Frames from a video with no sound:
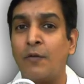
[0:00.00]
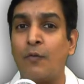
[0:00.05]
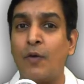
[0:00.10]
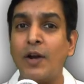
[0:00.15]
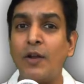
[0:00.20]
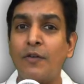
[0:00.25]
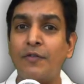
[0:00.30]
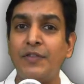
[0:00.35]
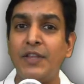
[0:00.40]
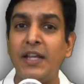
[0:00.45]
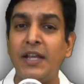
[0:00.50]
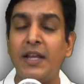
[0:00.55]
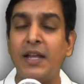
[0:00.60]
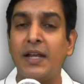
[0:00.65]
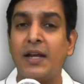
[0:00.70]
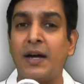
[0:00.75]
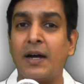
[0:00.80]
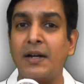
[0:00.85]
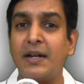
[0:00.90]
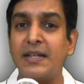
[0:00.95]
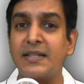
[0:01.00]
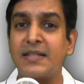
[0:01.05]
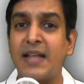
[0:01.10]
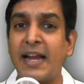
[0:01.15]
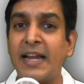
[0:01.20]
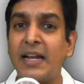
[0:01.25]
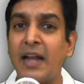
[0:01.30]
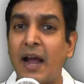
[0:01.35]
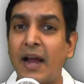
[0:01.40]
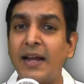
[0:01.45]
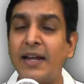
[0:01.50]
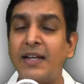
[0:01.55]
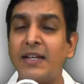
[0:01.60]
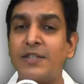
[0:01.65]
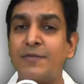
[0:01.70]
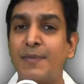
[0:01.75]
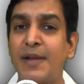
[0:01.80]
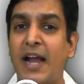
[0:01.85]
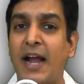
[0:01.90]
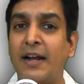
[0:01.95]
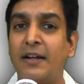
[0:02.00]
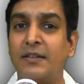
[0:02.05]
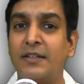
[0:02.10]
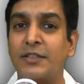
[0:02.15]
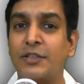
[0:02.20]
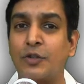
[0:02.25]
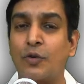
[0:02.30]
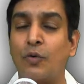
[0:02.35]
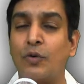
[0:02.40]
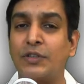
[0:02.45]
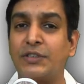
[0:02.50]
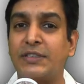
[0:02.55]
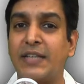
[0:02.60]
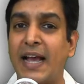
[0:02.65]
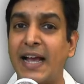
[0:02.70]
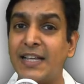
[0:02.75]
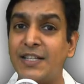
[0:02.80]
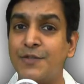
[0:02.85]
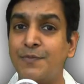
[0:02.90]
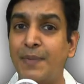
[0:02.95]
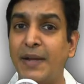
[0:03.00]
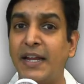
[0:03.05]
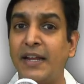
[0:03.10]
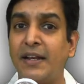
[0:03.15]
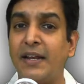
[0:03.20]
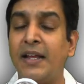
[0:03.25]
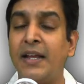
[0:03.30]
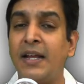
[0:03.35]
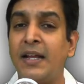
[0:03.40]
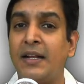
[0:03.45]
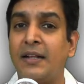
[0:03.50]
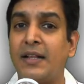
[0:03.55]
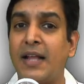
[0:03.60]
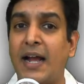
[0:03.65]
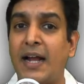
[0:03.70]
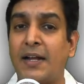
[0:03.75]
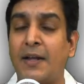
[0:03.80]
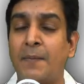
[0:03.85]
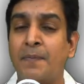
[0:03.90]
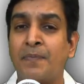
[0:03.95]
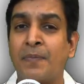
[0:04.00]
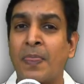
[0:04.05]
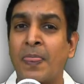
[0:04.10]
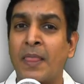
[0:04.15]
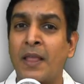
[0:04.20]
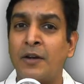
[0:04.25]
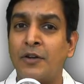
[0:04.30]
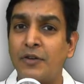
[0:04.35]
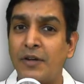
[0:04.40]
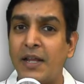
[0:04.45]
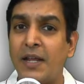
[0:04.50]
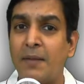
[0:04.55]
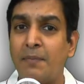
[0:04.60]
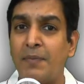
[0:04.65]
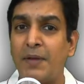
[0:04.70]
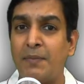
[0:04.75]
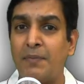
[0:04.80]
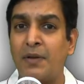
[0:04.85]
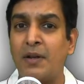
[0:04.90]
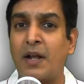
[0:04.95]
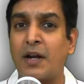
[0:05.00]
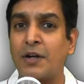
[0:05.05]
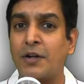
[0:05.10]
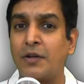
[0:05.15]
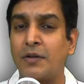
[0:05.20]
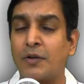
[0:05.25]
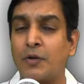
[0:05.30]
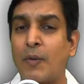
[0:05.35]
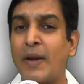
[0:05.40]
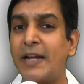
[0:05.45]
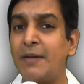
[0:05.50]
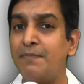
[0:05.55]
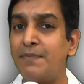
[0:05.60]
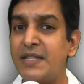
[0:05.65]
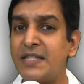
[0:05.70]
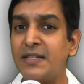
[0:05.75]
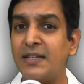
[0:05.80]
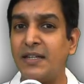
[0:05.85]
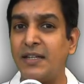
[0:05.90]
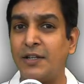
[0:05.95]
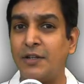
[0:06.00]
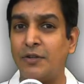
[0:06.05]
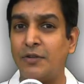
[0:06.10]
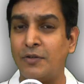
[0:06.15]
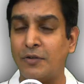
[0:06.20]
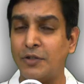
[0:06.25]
One of the design ideas behind this course has been that today, people are quite busy.